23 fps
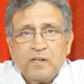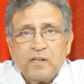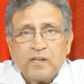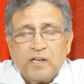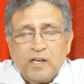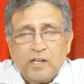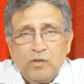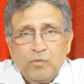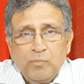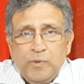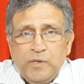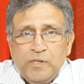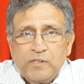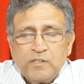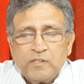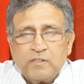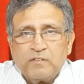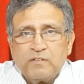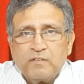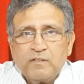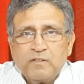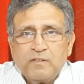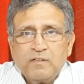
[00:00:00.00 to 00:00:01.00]
Can you beat
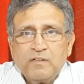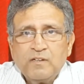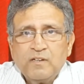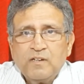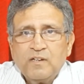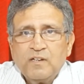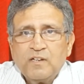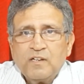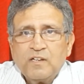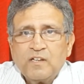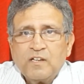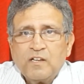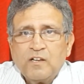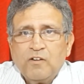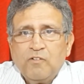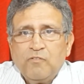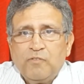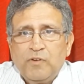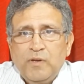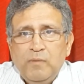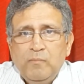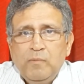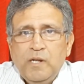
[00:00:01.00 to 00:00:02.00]
it?
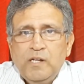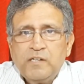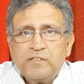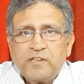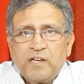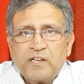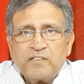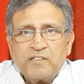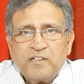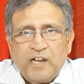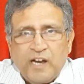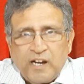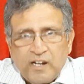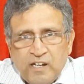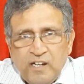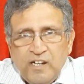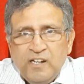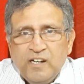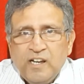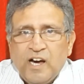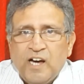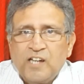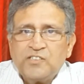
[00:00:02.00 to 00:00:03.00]
Females are
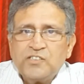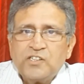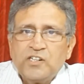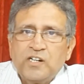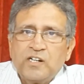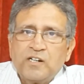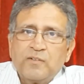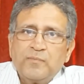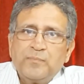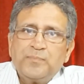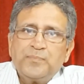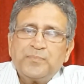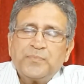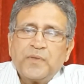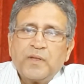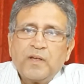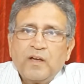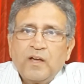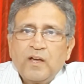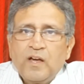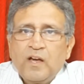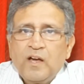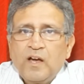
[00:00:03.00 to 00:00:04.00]
slightly larger.
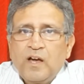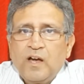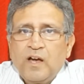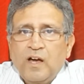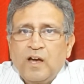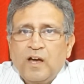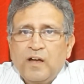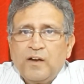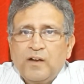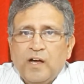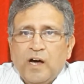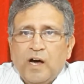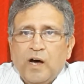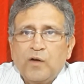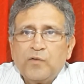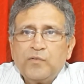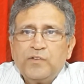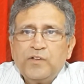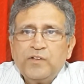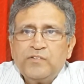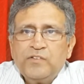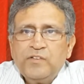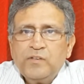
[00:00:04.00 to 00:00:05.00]
Now,
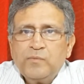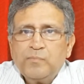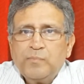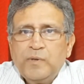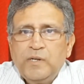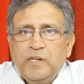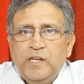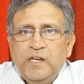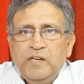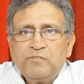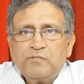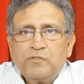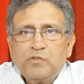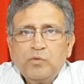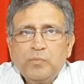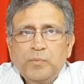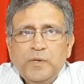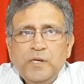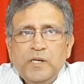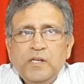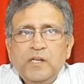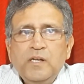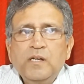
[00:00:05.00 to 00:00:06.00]
this is believed to
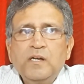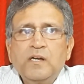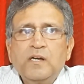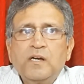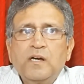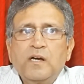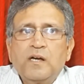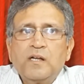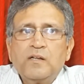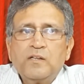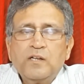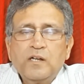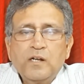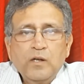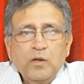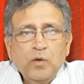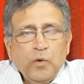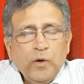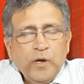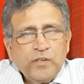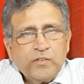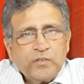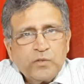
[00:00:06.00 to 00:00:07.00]
be the
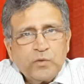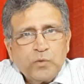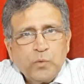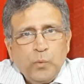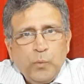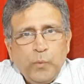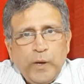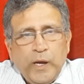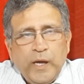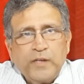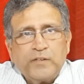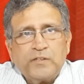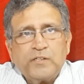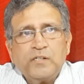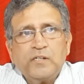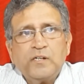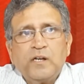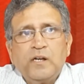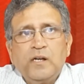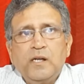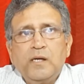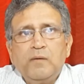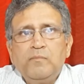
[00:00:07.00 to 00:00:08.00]
lowest weight
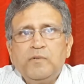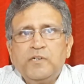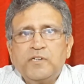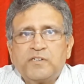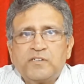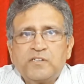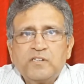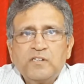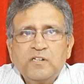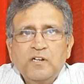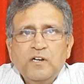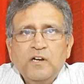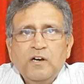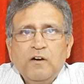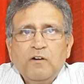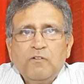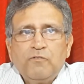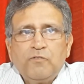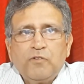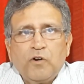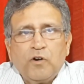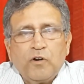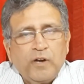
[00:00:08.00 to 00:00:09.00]
limit
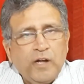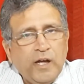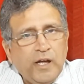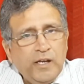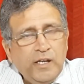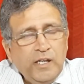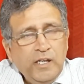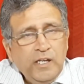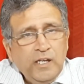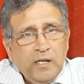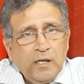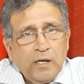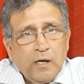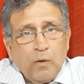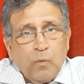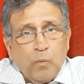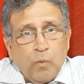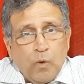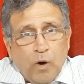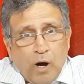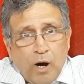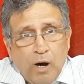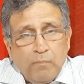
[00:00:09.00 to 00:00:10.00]
for any
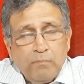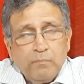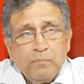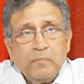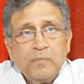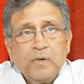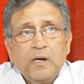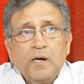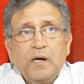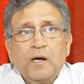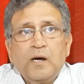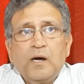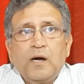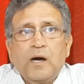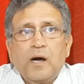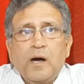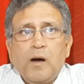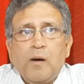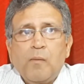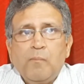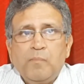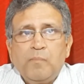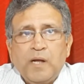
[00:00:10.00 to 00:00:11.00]

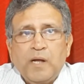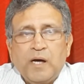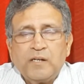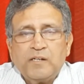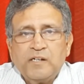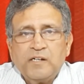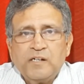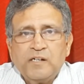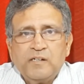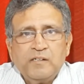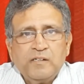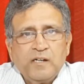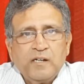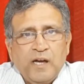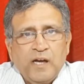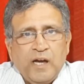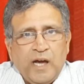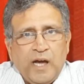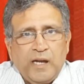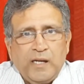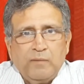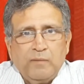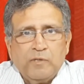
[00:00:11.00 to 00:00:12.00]
warm-blooded
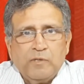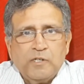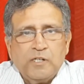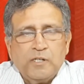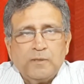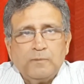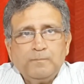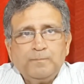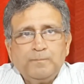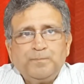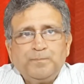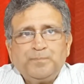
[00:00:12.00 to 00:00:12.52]
animal.